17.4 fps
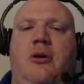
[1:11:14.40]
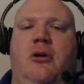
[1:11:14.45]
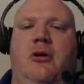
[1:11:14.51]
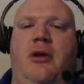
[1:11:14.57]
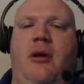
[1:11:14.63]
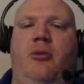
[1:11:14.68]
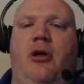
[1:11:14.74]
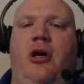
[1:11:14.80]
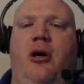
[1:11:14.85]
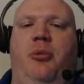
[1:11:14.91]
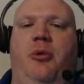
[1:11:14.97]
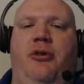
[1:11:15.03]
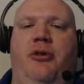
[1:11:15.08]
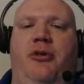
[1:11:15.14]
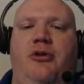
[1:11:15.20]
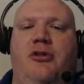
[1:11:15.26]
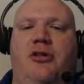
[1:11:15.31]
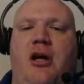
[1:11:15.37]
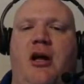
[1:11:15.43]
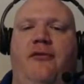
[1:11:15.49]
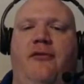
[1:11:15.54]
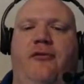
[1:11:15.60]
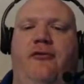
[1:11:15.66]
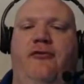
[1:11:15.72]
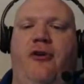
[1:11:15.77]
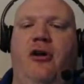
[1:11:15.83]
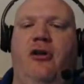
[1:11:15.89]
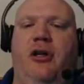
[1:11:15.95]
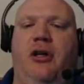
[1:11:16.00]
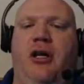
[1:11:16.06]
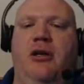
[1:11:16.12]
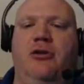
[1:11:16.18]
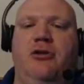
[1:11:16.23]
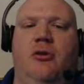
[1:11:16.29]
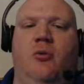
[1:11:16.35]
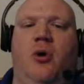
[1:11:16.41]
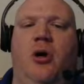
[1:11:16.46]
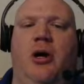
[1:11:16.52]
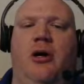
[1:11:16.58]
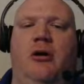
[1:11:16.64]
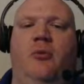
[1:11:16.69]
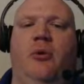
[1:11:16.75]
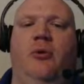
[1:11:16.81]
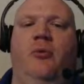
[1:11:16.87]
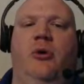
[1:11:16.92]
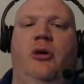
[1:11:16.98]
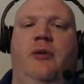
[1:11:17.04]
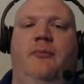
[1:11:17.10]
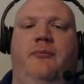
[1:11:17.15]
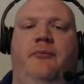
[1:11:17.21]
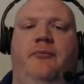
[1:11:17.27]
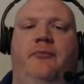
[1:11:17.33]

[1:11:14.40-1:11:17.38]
And that will help with stuff falling into the water when we